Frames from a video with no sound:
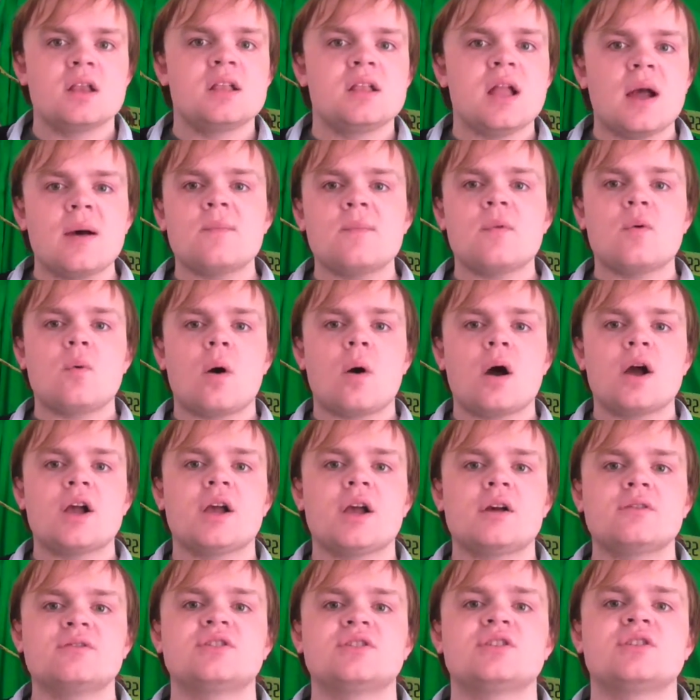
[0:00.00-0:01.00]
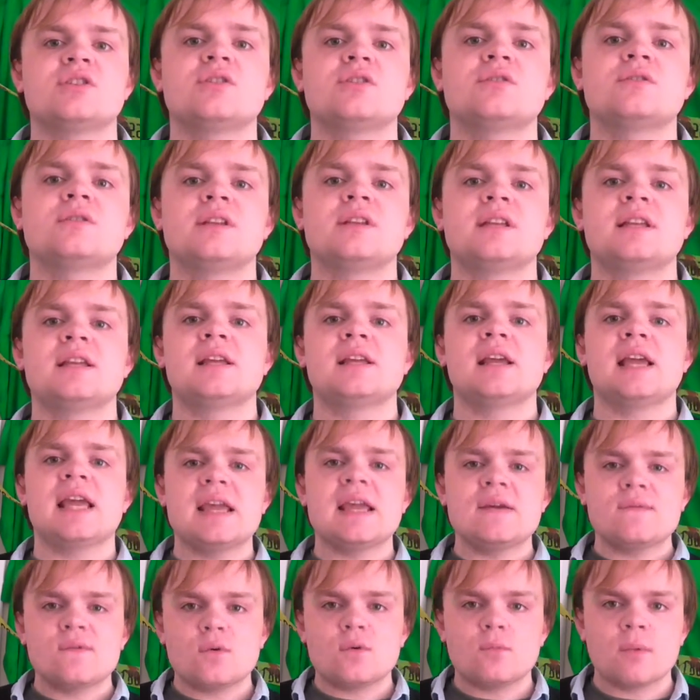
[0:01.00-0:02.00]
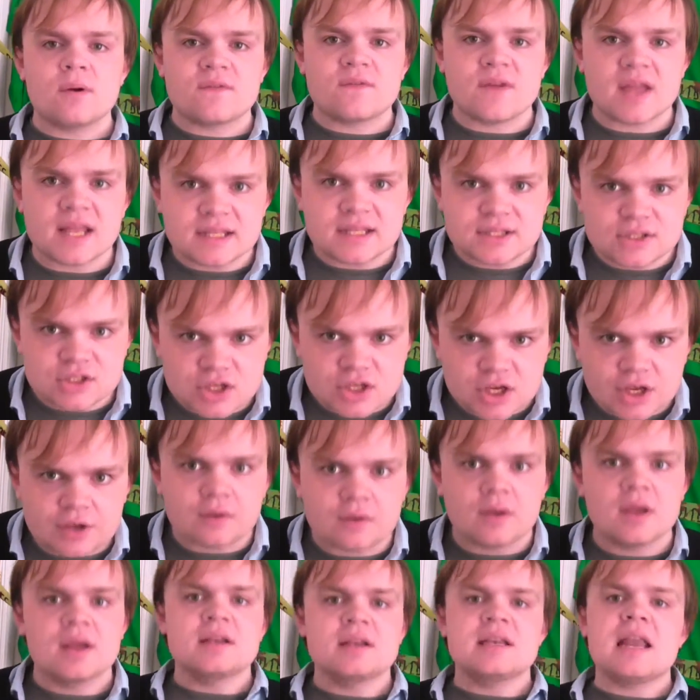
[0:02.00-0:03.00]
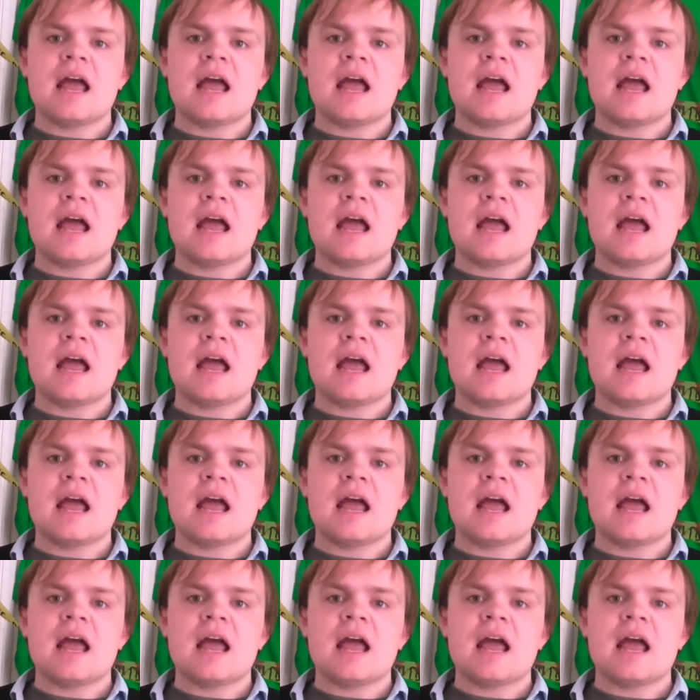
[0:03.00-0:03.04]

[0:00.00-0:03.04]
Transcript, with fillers: Number one goes to The Evil Within 2.